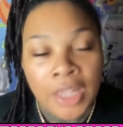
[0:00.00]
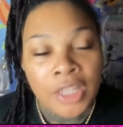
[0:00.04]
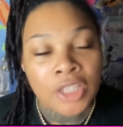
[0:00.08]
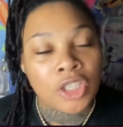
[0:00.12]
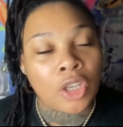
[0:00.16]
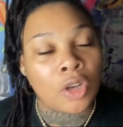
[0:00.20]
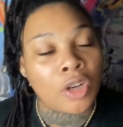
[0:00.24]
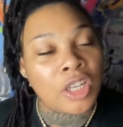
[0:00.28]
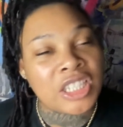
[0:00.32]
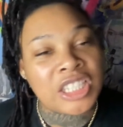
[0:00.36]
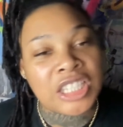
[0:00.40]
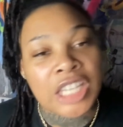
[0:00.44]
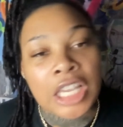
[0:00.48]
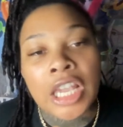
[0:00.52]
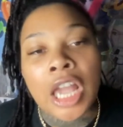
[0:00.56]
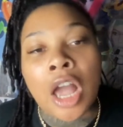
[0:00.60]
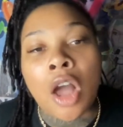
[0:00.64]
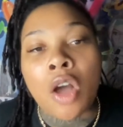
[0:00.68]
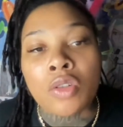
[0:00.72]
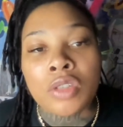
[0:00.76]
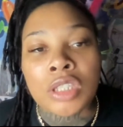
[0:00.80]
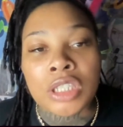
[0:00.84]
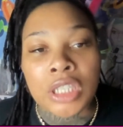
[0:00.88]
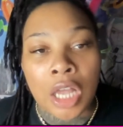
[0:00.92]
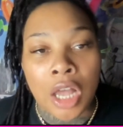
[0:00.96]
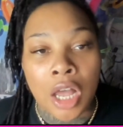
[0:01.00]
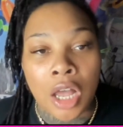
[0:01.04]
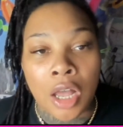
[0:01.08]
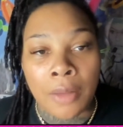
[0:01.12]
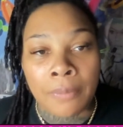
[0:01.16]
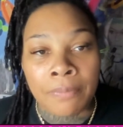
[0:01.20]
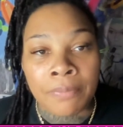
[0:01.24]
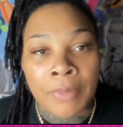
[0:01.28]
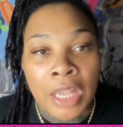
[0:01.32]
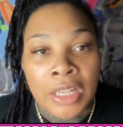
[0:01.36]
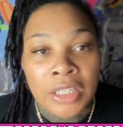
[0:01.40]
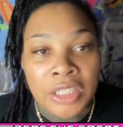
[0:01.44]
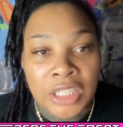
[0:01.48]
So the CEOs
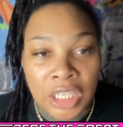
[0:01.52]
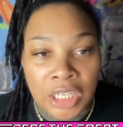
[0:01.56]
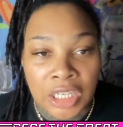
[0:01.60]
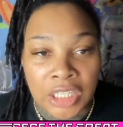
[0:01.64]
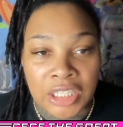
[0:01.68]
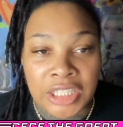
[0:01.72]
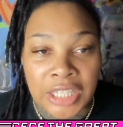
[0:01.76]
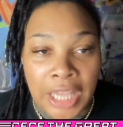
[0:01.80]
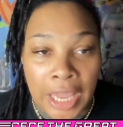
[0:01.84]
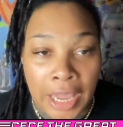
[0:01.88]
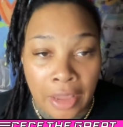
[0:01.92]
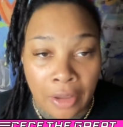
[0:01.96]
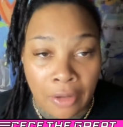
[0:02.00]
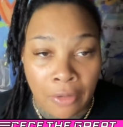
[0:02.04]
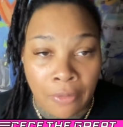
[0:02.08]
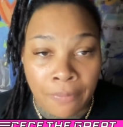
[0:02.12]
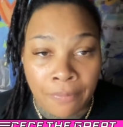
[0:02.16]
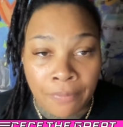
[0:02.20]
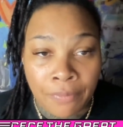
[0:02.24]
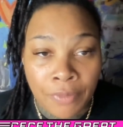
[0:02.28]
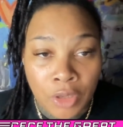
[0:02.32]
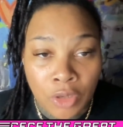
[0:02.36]
come to the cell.